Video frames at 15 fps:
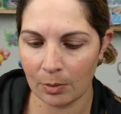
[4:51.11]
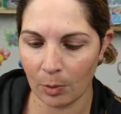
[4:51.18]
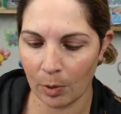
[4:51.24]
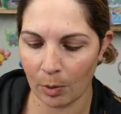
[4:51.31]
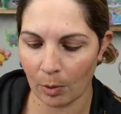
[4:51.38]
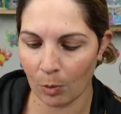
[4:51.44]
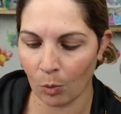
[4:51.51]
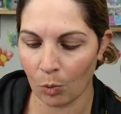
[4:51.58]
We
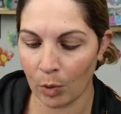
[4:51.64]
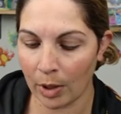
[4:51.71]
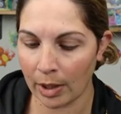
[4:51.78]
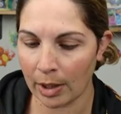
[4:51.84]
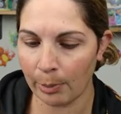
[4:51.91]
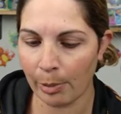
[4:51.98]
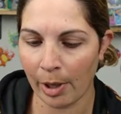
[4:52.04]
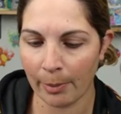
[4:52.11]
were
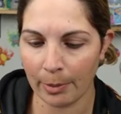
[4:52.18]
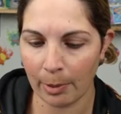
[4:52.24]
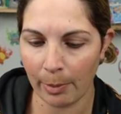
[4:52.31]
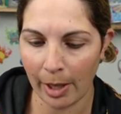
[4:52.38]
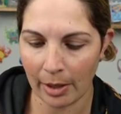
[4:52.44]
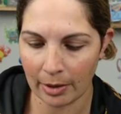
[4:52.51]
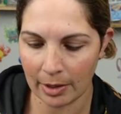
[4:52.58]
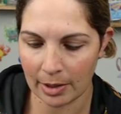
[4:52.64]
really pumped
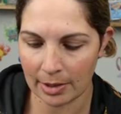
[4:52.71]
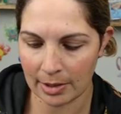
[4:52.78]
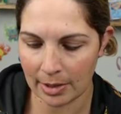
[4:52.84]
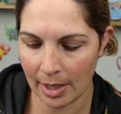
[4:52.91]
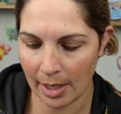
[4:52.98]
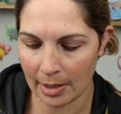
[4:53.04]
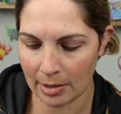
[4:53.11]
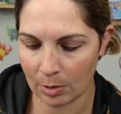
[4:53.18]
about this
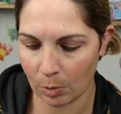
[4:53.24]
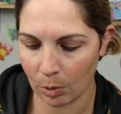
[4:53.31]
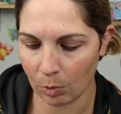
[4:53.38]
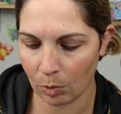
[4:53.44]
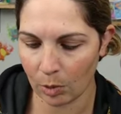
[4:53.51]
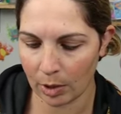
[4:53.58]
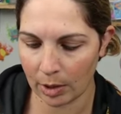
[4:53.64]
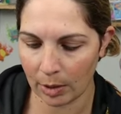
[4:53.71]
set, so we
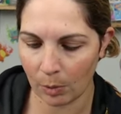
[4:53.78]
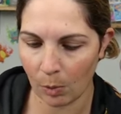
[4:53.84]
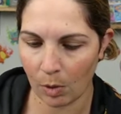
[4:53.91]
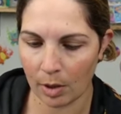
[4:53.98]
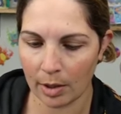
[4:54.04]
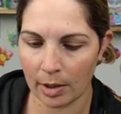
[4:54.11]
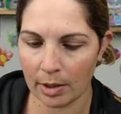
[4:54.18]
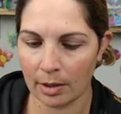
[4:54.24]
really
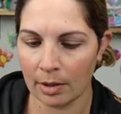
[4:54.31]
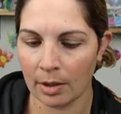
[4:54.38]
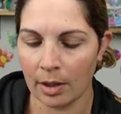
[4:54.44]
wanted